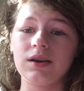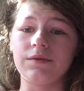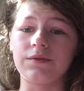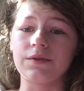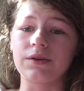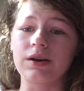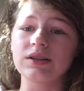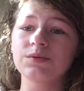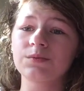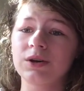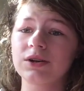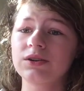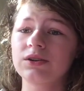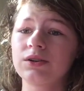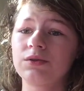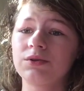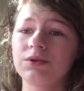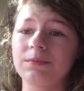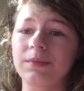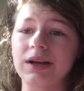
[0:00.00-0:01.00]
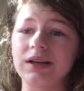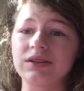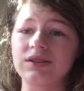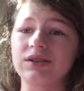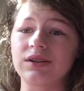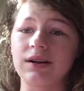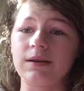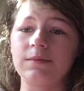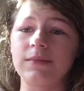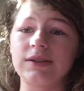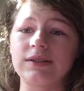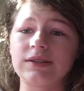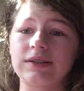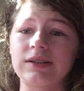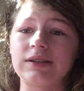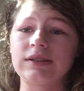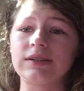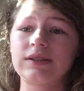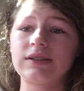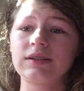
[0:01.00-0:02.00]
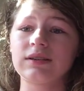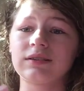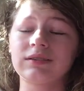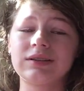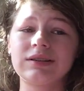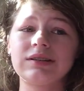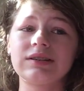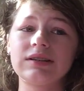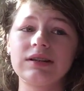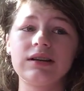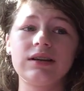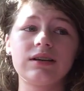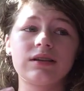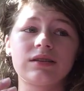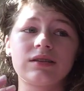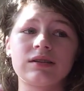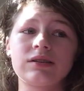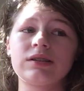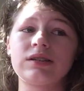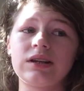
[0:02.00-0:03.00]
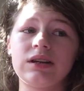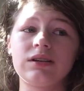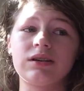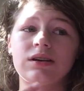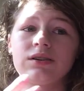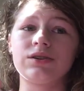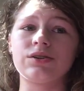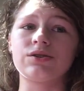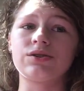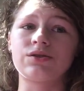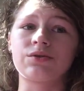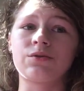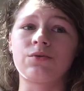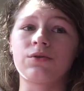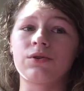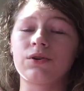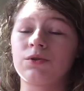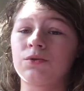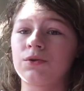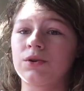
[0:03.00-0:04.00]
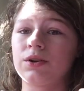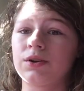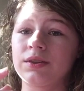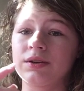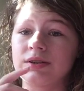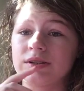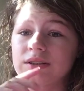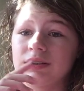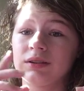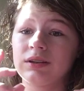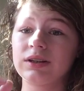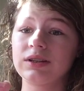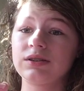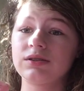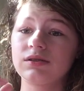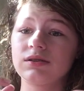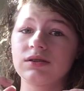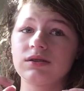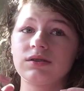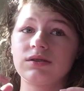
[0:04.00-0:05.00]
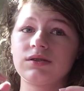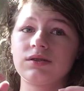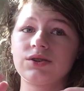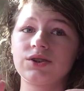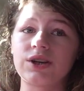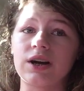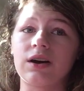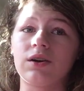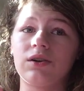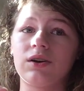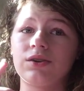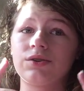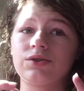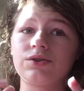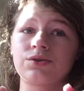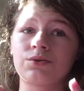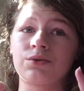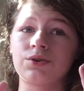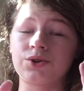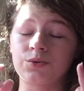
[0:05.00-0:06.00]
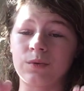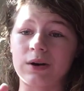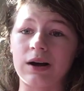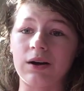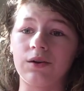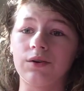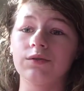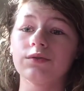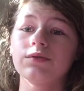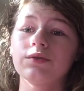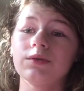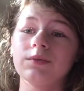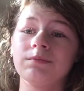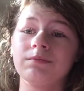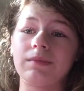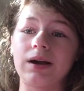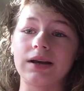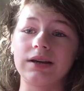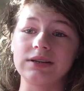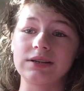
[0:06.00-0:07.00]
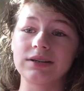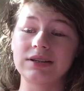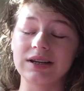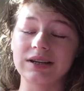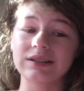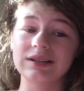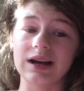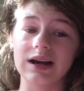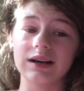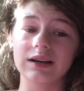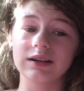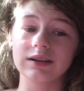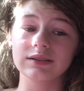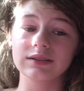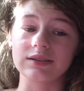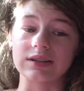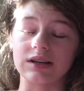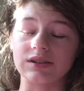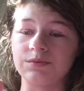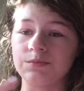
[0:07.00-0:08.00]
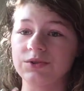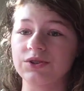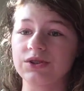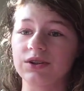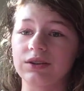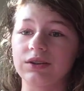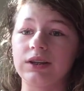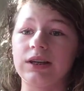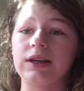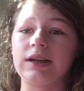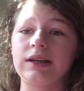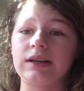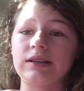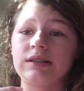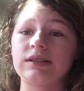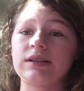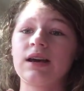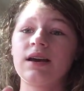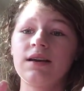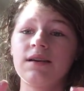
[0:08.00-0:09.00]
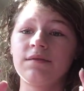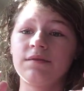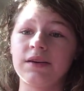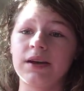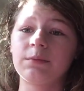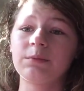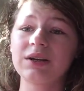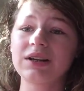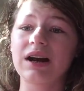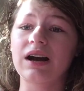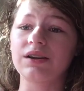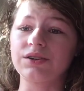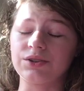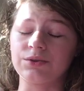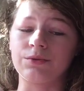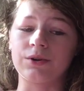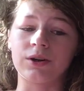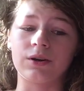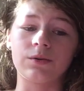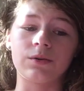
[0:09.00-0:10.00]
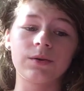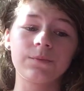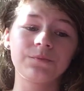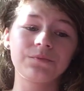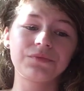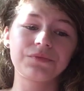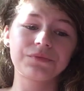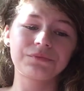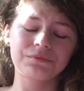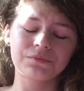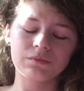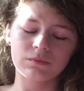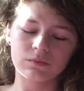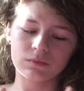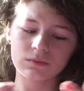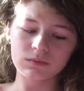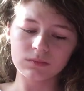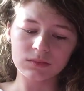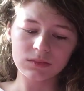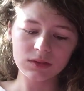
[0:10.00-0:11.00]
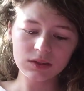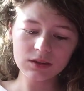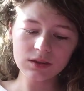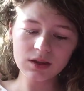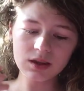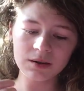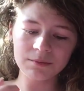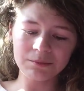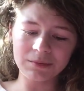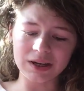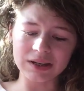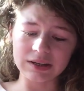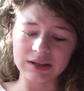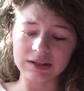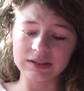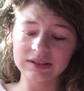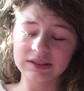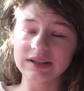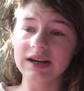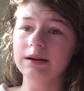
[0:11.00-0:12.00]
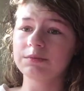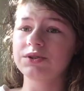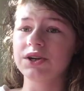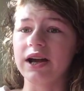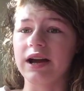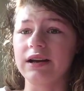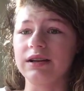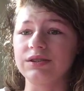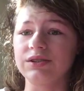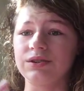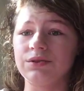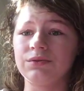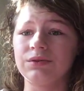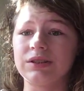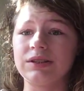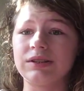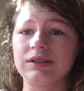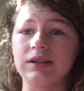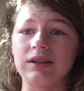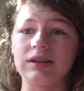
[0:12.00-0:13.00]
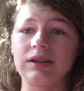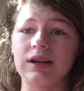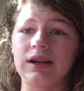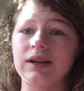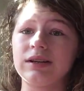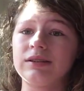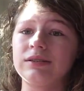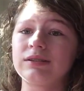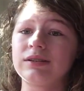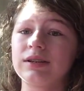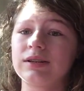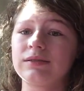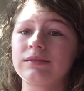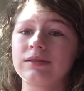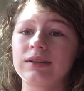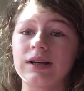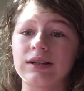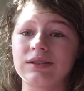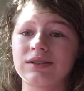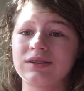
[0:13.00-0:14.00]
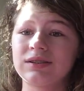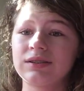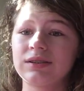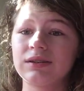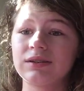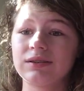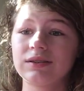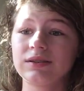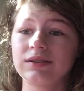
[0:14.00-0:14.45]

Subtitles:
If you guys want to know what my Instagram is, it's Lindsay13_, or there's Lindshell_12. My TikTok /Musical.ly is family.duo. My Snapchat is New Lindsay, and this